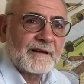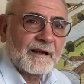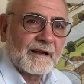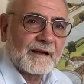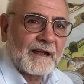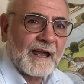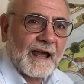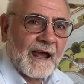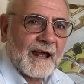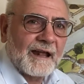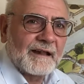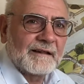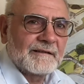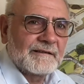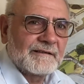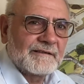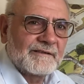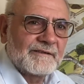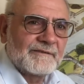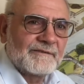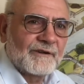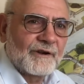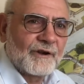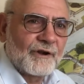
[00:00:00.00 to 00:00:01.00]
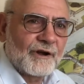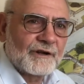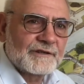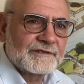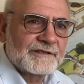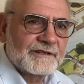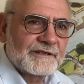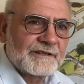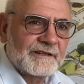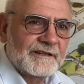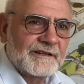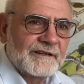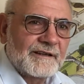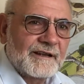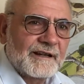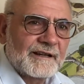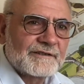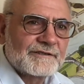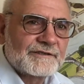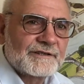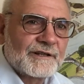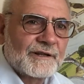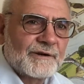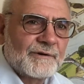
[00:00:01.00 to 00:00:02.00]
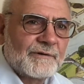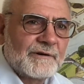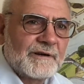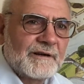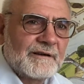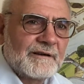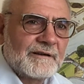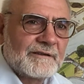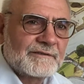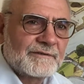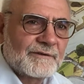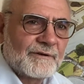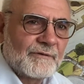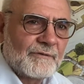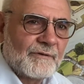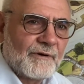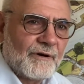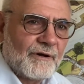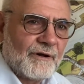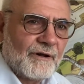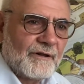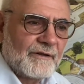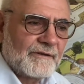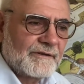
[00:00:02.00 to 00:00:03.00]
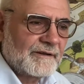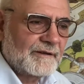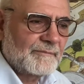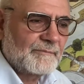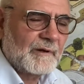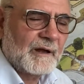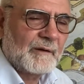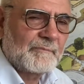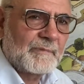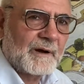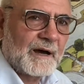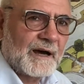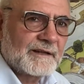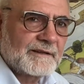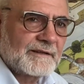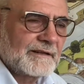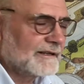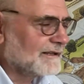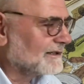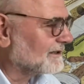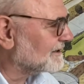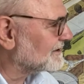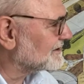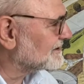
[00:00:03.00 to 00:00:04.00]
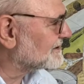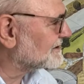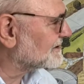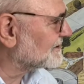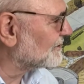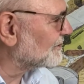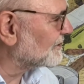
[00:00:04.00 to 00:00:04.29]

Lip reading: Again, the velocity gets lower, so all the particles go